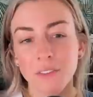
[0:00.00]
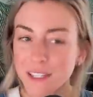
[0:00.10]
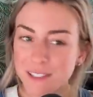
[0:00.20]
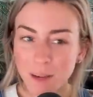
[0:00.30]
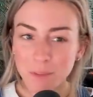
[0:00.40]

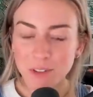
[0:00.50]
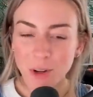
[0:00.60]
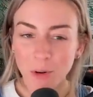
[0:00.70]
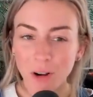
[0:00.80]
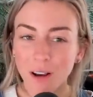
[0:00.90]
This
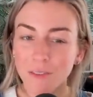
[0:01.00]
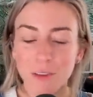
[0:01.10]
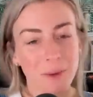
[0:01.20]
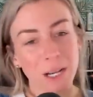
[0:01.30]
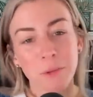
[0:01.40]
episode of
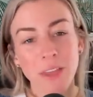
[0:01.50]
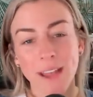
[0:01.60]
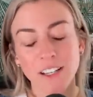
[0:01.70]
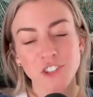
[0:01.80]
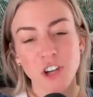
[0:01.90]
the Money with
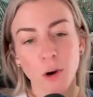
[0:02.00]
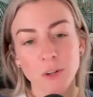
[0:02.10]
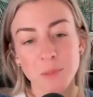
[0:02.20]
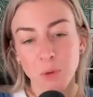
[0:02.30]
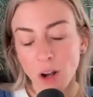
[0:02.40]
Katie show
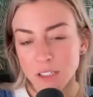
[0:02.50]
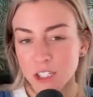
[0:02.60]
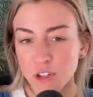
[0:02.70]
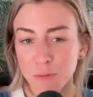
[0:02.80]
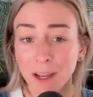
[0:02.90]
is brought
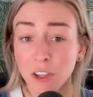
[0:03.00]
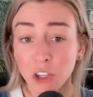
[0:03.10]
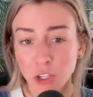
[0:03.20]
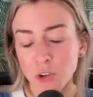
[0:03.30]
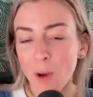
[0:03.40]
to you by
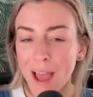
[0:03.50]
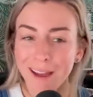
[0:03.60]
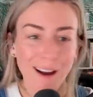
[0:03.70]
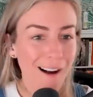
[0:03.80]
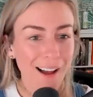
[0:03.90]

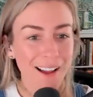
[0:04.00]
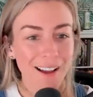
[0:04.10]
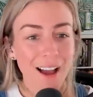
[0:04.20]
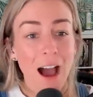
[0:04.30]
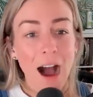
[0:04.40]
QAI.
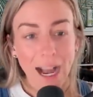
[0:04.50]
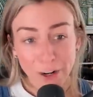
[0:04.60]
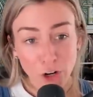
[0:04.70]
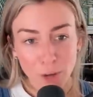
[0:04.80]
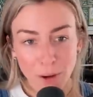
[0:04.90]
I
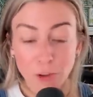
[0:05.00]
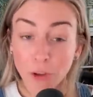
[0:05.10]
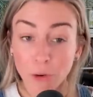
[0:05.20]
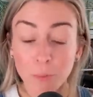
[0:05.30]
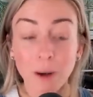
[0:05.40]
don't know about
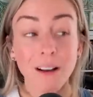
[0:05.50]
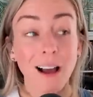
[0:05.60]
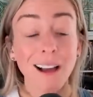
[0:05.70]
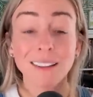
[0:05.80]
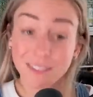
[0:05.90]
you, but
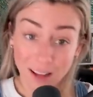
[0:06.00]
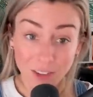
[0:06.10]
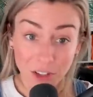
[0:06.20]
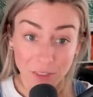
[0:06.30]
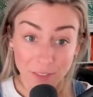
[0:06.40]
I love
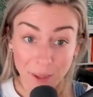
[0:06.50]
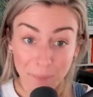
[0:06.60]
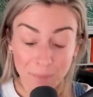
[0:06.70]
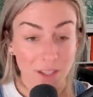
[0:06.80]
a good theme.